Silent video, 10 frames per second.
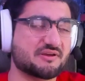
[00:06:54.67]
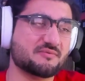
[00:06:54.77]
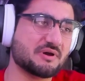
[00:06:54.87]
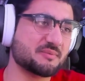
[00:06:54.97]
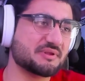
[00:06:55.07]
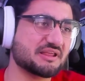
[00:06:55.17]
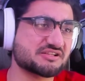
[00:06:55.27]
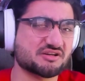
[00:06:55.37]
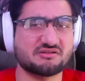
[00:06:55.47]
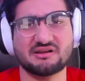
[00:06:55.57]
Well, I mean,
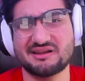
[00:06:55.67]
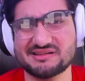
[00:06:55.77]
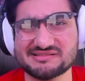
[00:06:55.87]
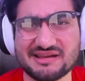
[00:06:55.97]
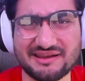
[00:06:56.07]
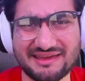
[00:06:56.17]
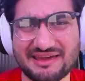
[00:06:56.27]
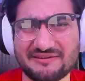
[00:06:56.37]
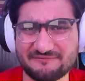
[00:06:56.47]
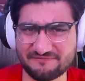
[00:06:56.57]
that's all right. He's not going to
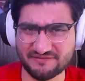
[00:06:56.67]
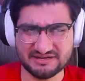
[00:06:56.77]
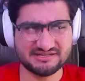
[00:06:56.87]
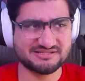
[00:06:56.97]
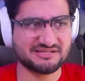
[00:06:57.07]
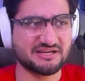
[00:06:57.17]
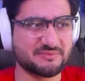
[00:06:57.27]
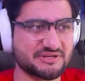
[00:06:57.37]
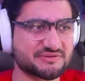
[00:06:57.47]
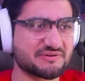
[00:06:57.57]
get it first time
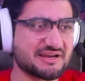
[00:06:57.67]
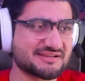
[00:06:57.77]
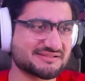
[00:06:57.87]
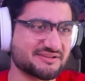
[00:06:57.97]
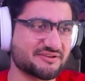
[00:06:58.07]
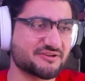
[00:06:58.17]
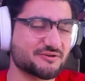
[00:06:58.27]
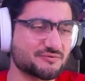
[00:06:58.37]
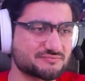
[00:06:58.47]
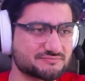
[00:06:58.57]
he tries it, you know?